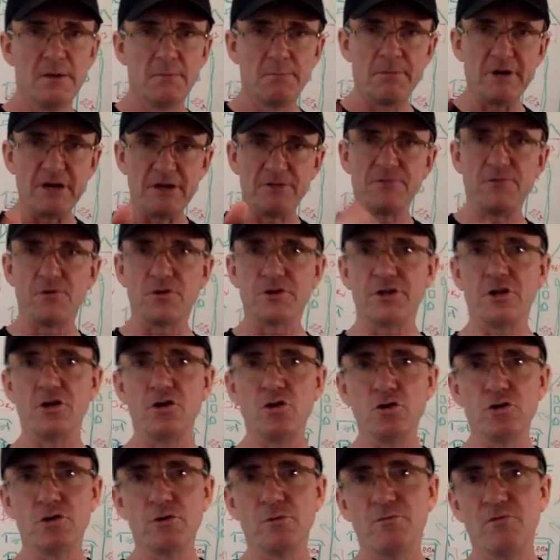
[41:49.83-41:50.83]
But for the
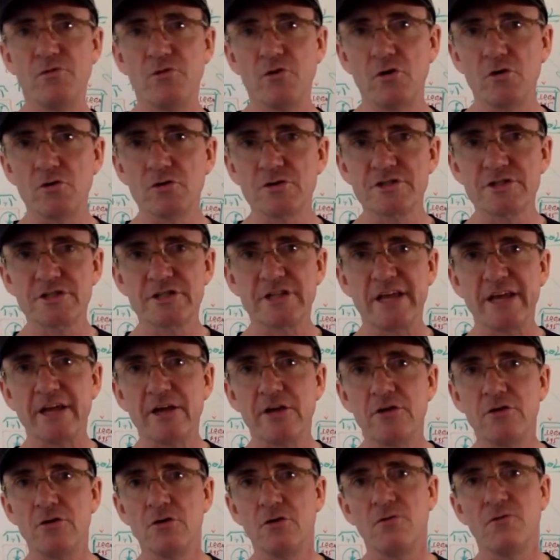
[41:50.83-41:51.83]
YouTube folks,
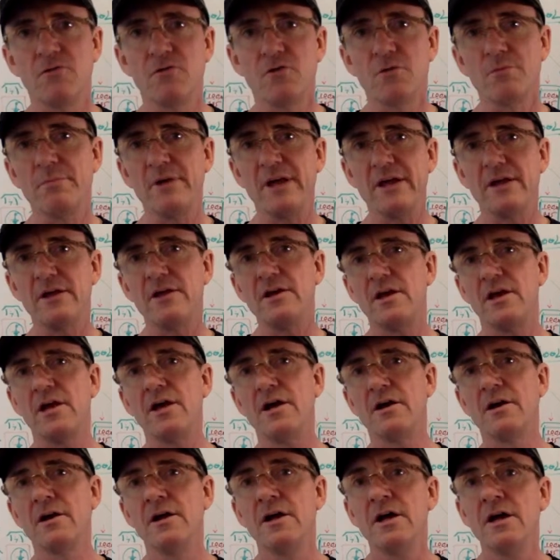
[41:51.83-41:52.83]
thank you for being
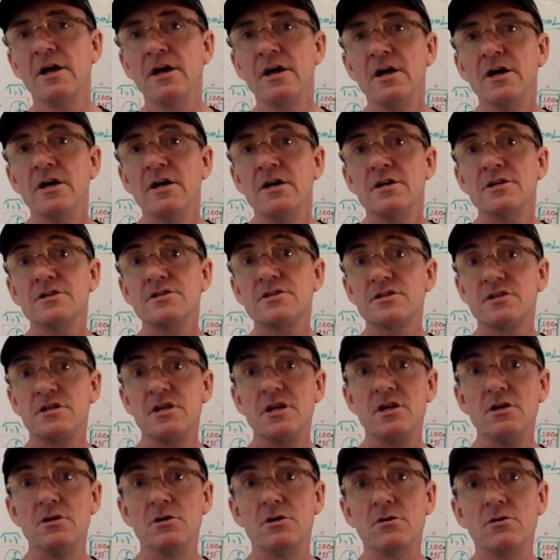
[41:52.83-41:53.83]
here.
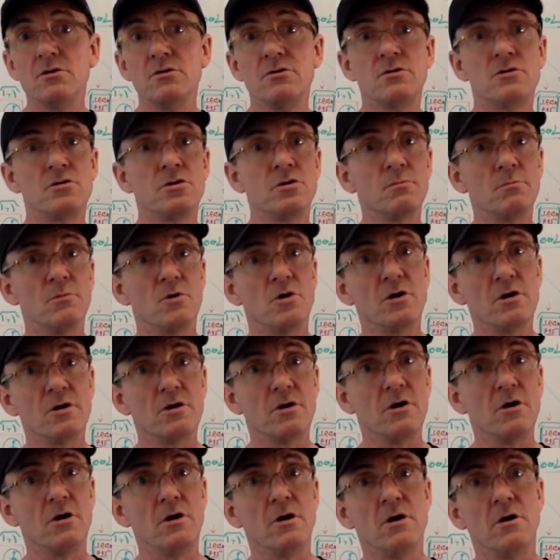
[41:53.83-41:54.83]
See you
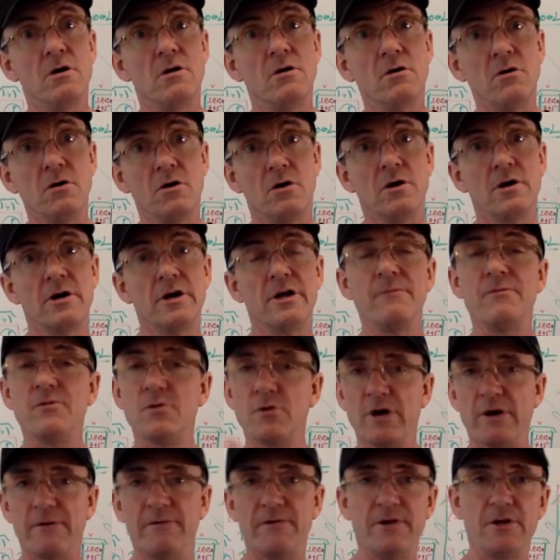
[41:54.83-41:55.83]
tomorrow, or if
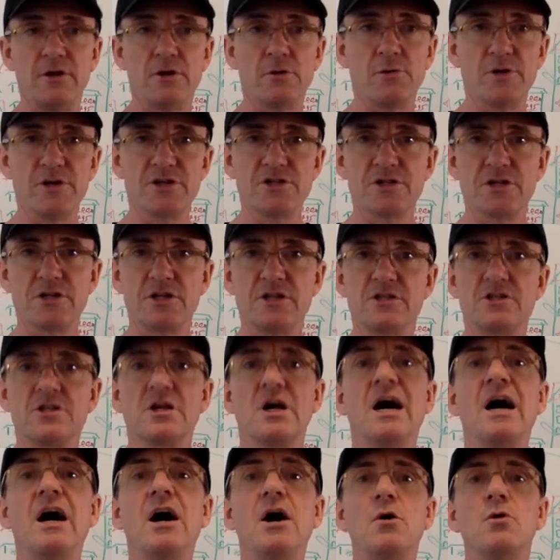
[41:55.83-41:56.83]
you have any
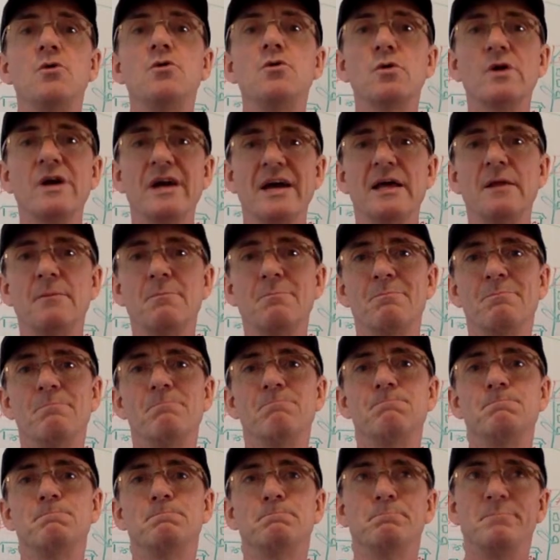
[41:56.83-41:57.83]
questions, how you can
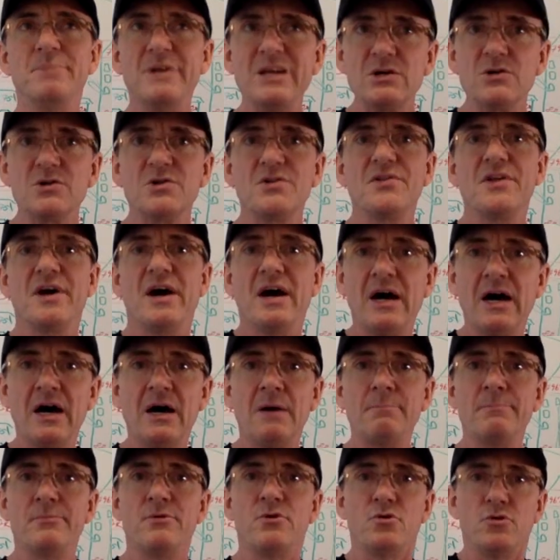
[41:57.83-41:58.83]
build
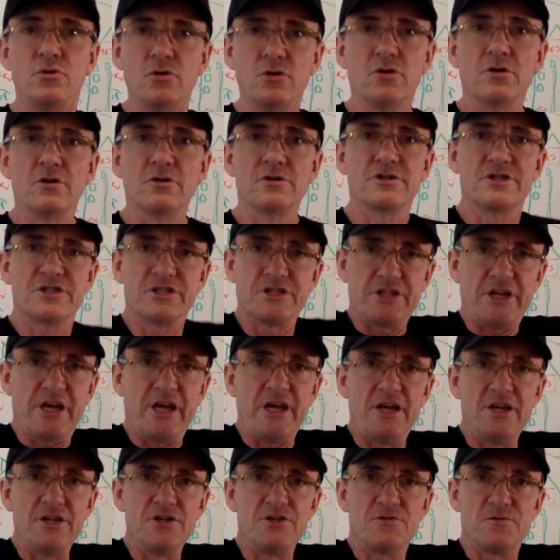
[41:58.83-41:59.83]
up your
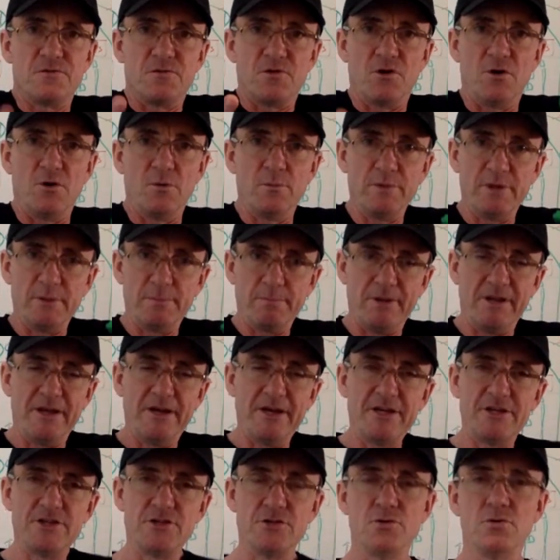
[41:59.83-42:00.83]
stage from the
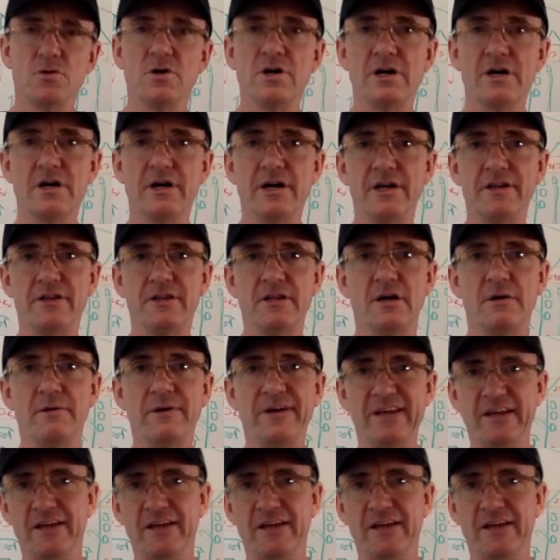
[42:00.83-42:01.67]
place you are right now.